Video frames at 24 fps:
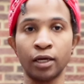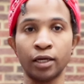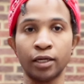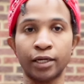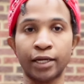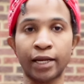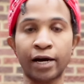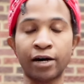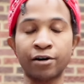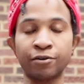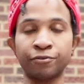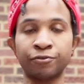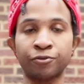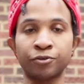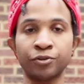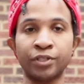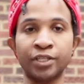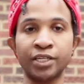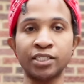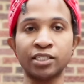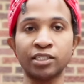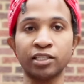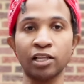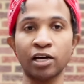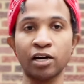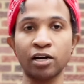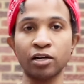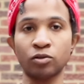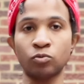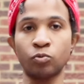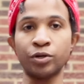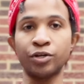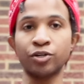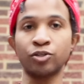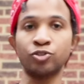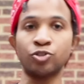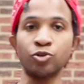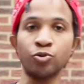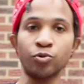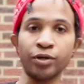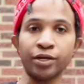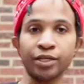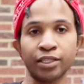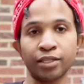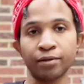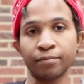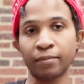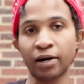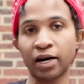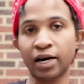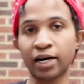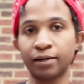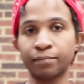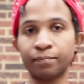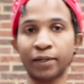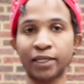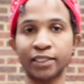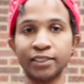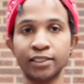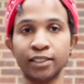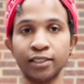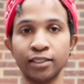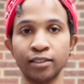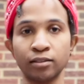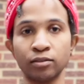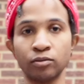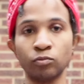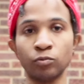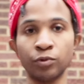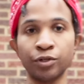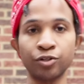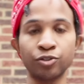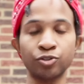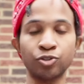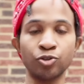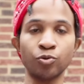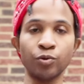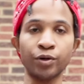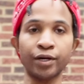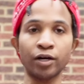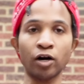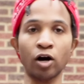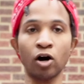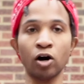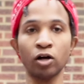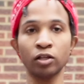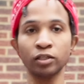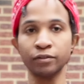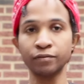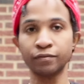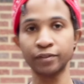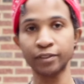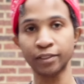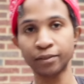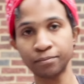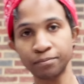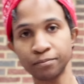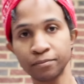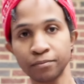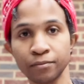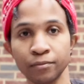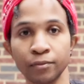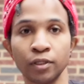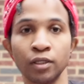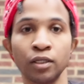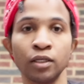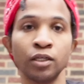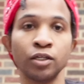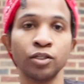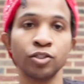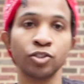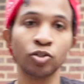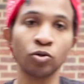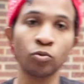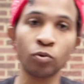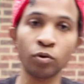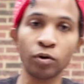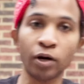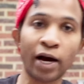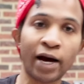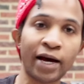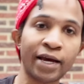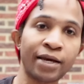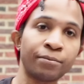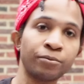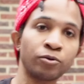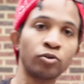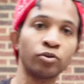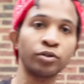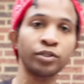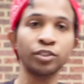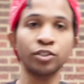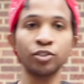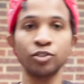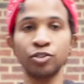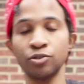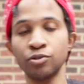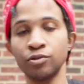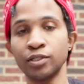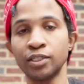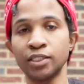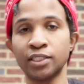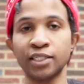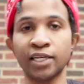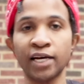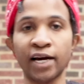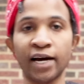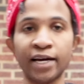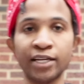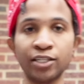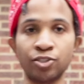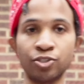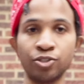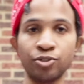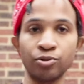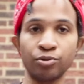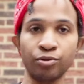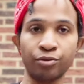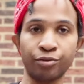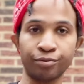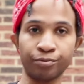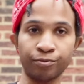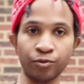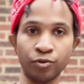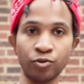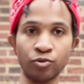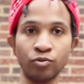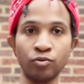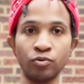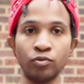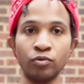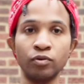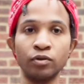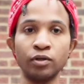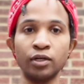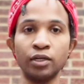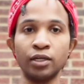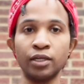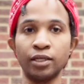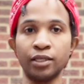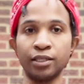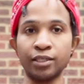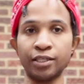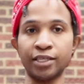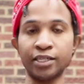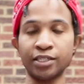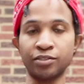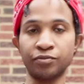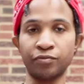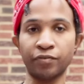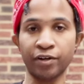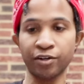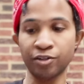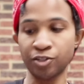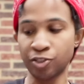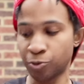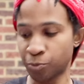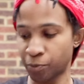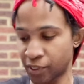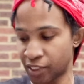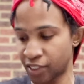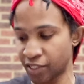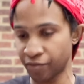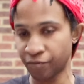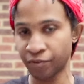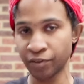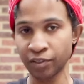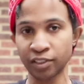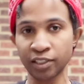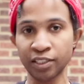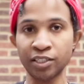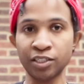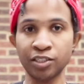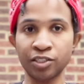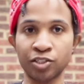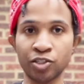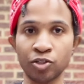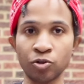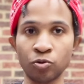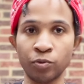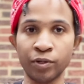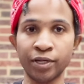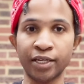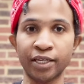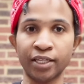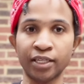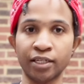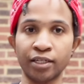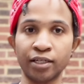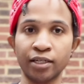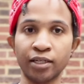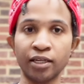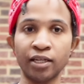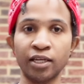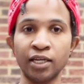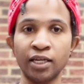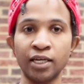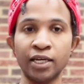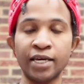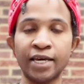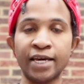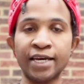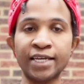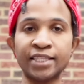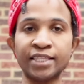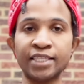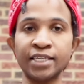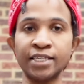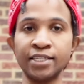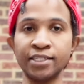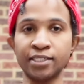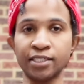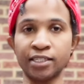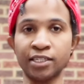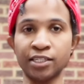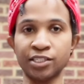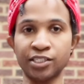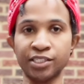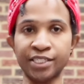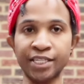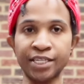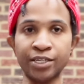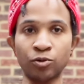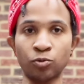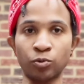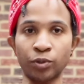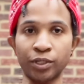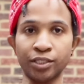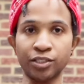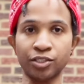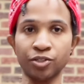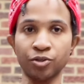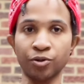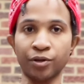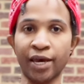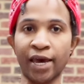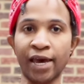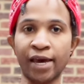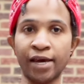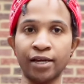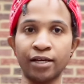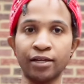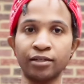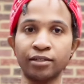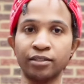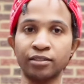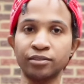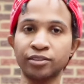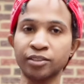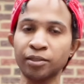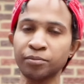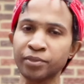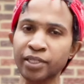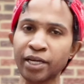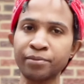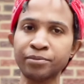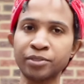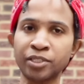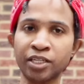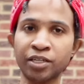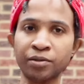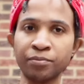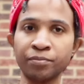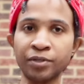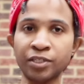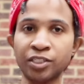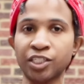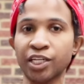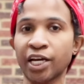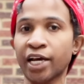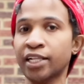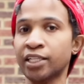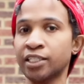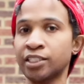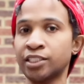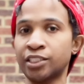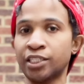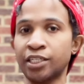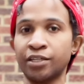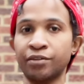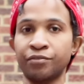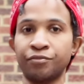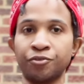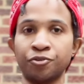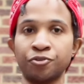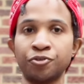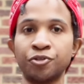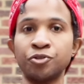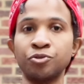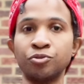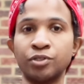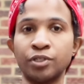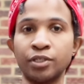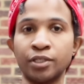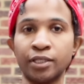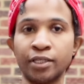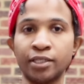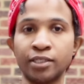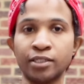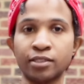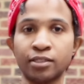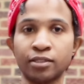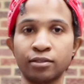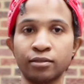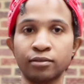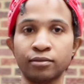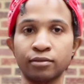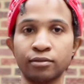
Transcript: Now for this lock, we are doing the Maha Bandha. We are doing all of them. So what I am going to do is guide you through this very specifically so we can hit these in a sequence, okay? Sometimes it can be challenging if you're new to this.